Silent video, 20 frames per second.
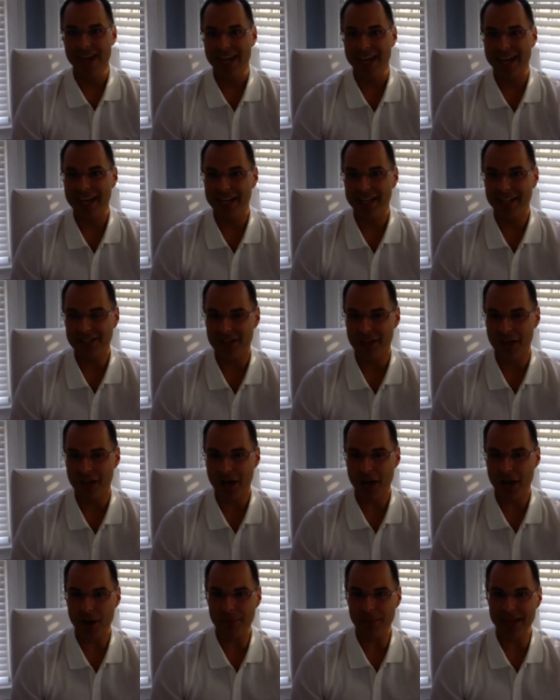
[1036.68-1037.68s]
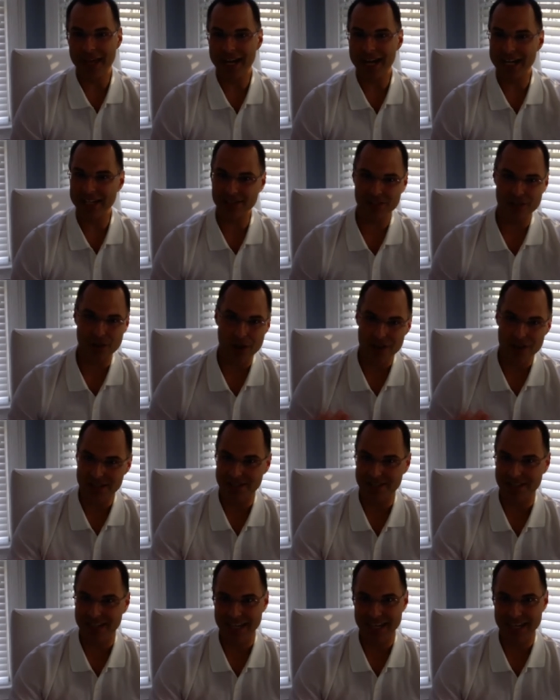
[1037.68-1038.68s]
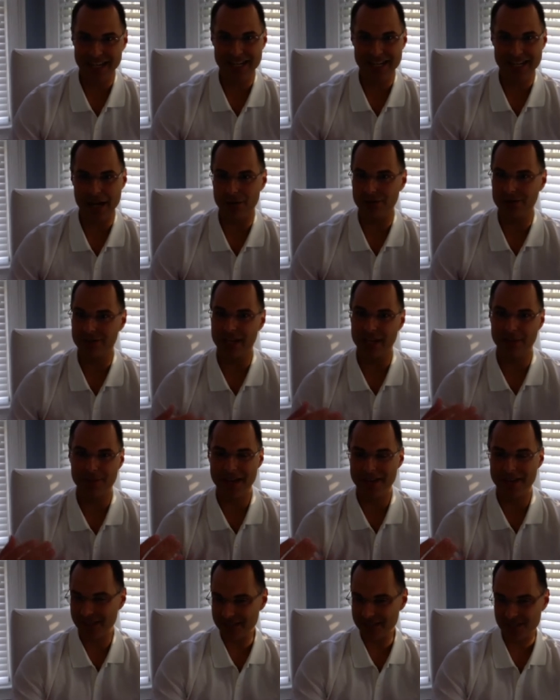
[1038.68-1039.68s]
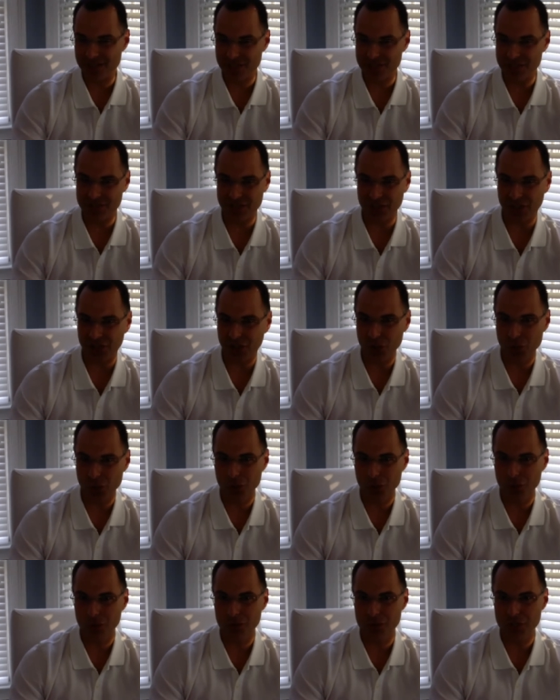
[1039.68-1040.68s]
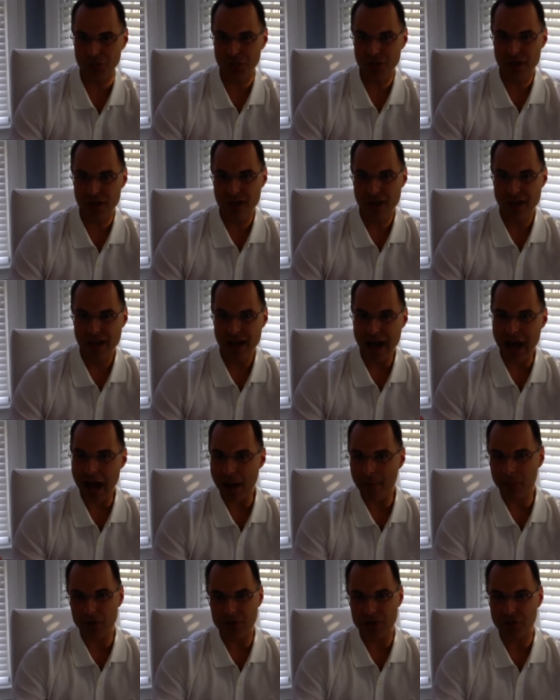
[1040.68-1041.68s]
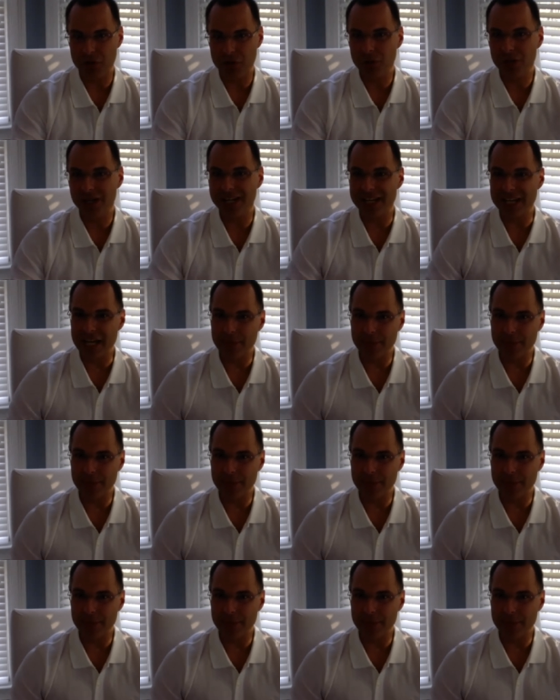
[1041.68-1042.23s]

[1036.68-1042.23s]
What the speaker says: And I saw this kid, and I was like, man, this is just a huge opportunity.